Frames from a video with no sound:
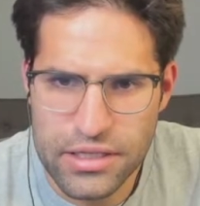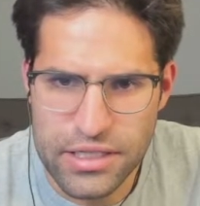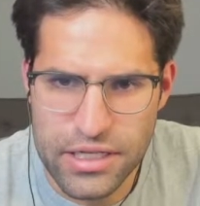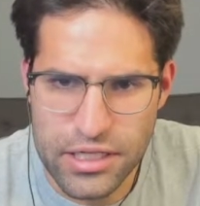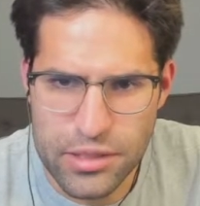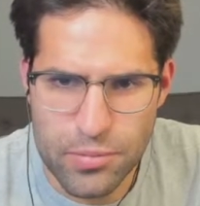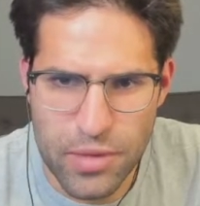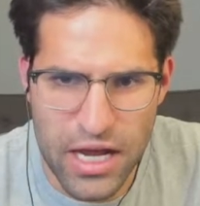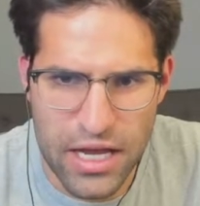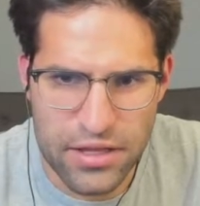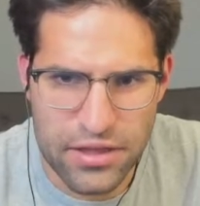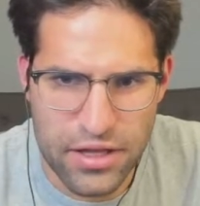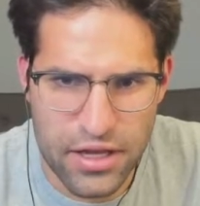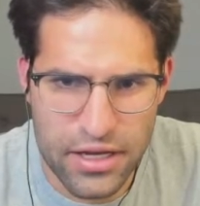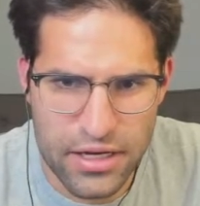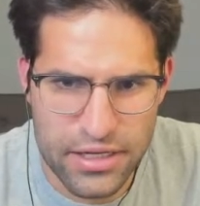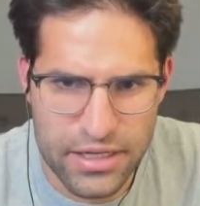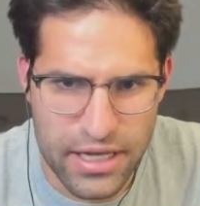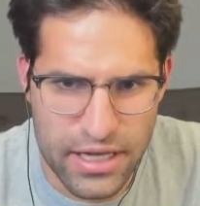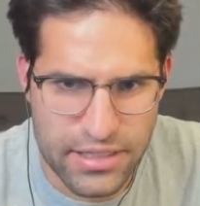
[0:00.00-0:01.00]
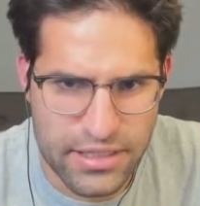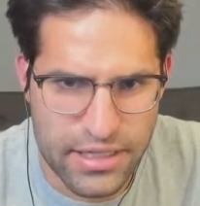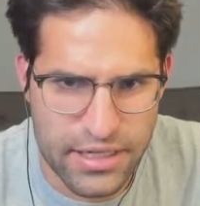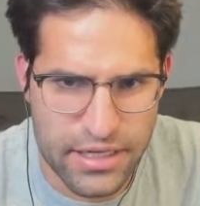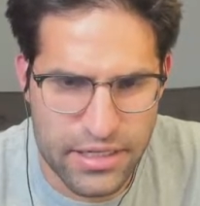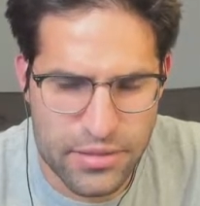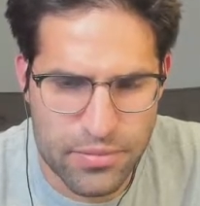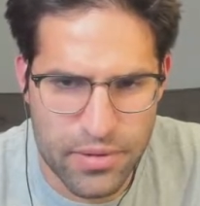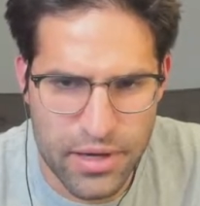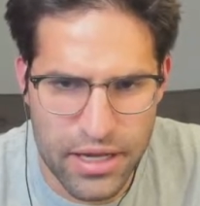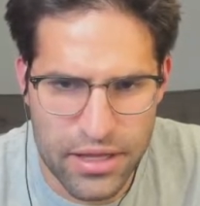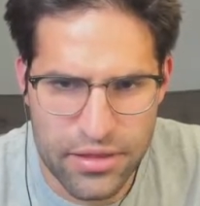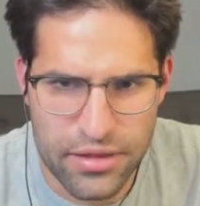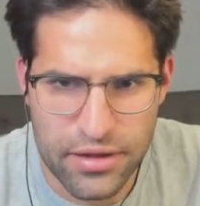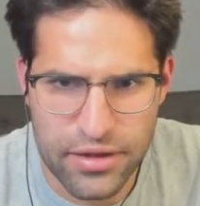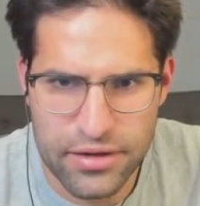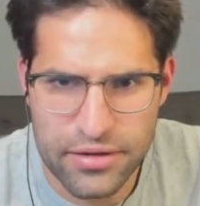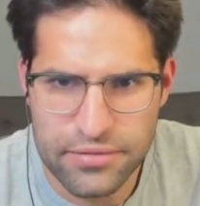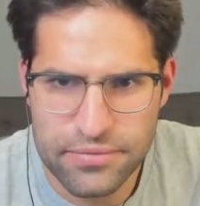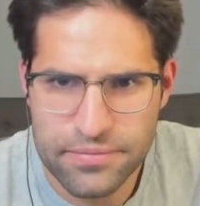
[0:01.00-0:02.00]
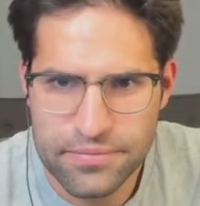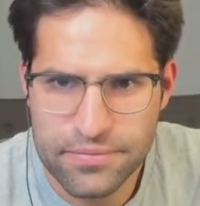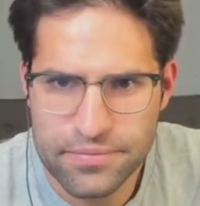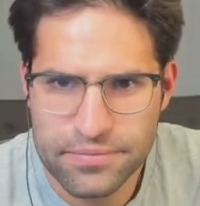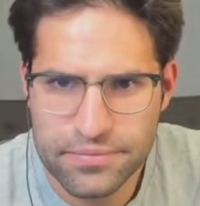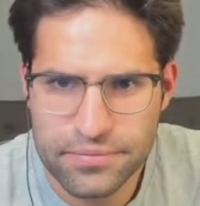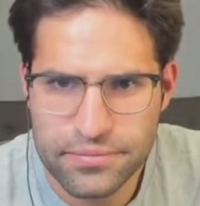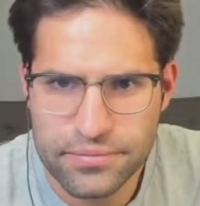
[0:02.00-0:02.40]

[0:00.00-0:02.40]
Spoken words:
Is this Python? Yes, it is Python.